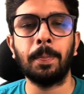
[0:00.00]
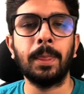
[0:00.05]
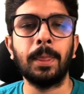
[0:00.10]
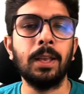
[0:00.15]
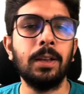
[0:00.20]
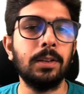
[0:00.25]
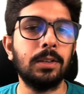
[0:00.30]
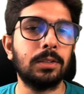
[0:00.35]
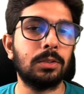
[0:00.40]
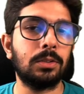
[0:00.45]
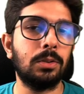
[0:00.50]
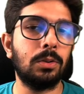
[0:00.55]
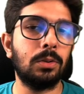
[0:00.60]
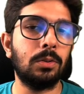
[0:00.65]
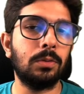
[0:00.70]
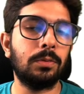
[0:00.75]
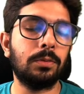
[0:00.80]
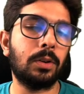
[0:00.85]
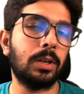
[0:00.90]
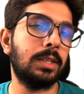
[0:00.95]

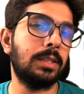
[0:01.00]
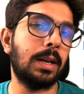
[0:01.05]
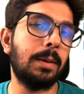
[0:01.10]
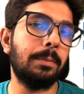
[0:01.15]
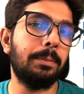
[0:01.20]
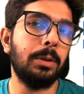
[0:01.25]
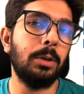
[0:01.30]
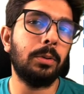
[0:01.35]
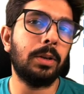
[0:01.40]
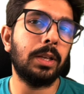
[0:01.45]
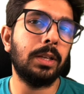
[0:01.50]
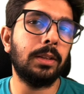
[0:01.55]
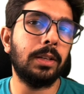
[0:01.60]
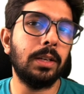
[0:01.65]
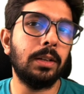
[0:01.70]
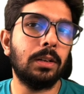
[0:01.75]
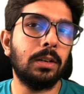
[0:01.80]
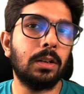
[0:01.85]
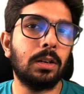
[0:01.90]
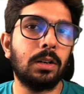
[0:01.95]
So for example, you can
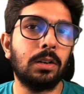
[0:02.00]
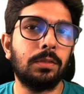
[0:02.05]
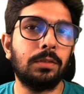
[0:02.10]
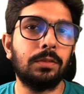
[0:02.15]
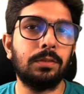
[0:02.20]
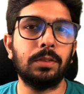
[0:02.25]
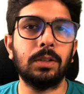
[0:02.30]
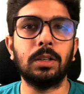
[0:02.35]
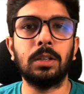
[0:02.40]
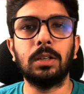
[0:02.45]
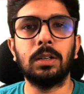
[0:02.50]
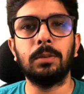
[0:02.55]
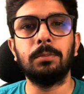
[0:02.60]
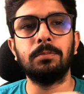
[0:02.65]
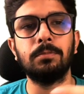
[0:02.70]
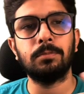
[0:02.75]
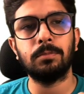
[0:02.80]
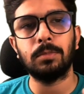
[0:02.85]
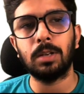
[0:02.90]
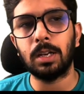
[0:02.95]
think of
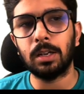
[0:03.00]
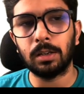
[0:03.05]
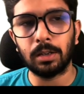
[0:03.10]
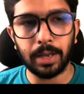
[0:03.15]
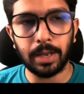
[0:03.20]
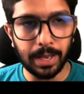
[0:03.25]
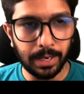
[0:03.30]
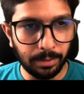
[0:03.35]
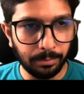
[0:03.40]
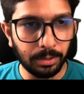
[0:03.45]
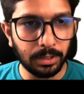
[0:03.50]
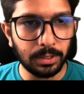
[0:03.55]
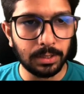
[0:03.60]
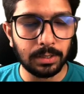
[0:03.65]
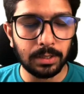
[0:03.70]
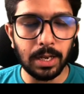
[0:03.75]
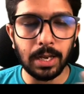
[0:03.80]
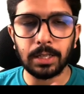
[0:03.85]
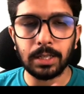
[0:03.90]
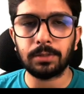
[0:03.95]
animals,
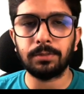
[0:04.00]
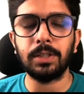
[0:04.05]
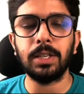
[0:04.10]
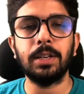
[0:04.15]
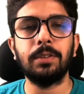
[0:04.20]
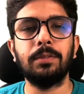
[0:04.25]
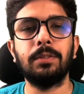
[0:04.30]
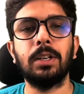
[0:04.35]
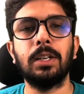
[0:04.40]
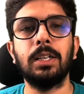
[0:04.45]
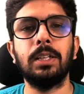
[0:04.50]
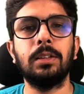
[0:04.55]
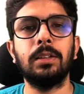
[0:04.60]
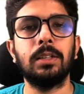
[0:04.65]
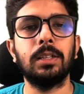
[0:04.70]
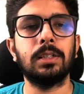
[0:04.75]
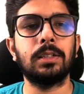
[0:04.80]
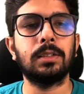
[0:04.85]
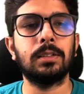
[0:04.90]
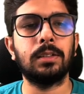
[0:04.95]
as we have done in
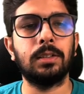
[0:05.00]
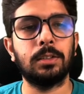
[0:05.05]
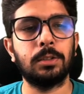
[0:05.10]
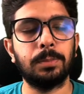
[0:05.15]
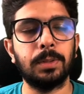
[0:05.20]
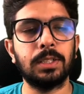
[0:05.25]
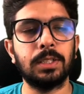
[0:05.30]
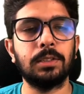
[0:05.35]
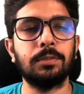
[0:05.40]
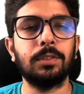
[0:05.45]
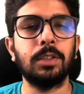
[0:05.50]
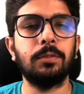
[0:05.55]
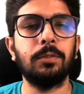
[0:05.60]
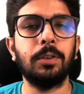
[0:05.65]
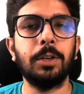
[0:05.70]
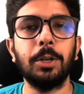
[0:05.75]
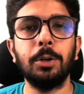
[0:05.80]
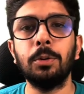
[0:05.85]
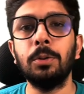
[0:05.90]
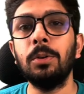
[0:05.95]
this specific
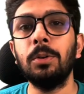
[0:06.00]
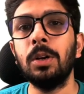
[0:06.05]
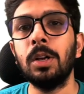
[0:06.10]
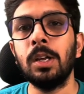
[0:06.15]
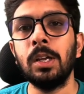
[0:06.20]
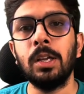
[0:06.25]
video.